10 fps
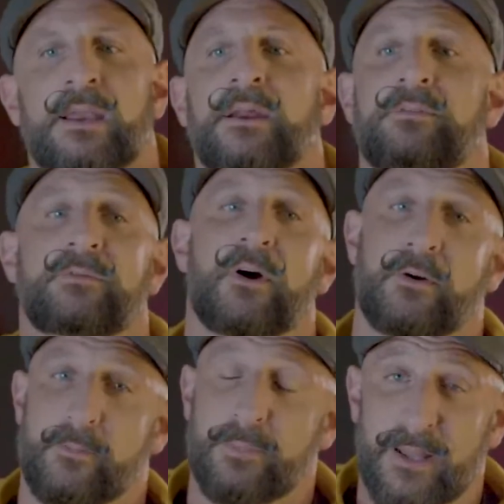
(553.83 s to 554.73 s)
Now, if you've
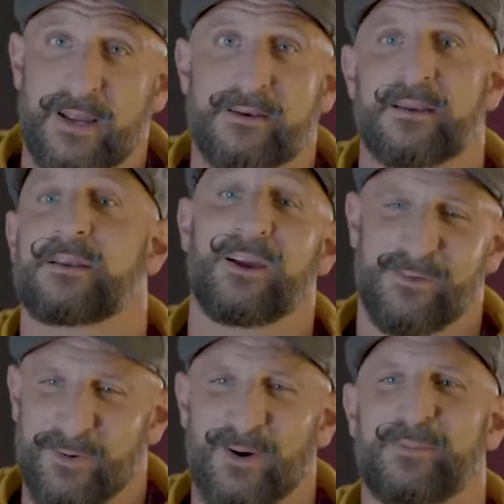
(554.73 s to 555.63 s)
already
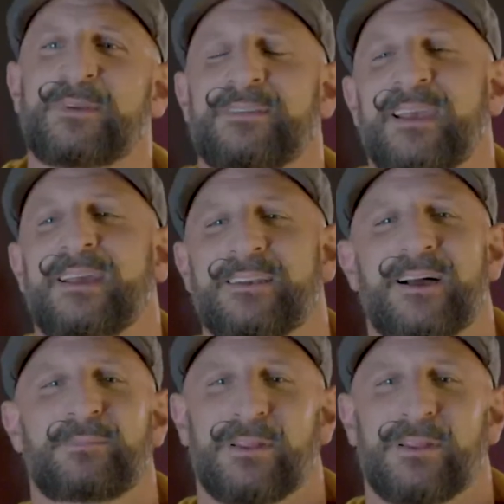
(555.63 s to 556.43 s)
been tanned,